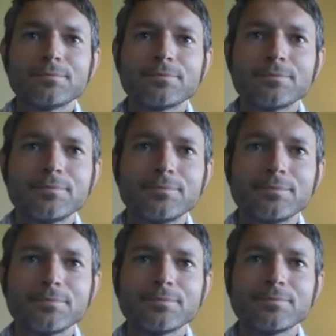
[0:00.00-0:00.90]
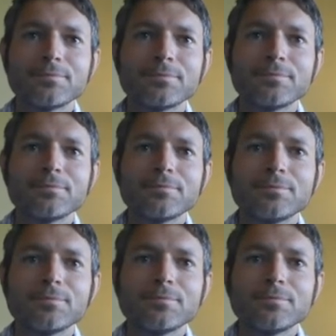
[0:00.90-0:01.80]

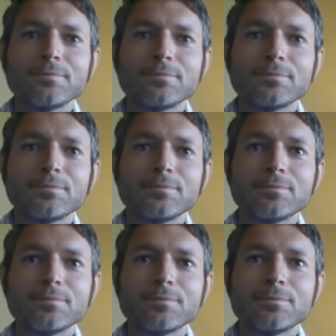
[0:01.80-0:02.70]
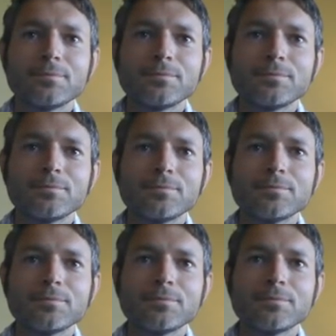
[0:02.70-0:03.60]
(silent)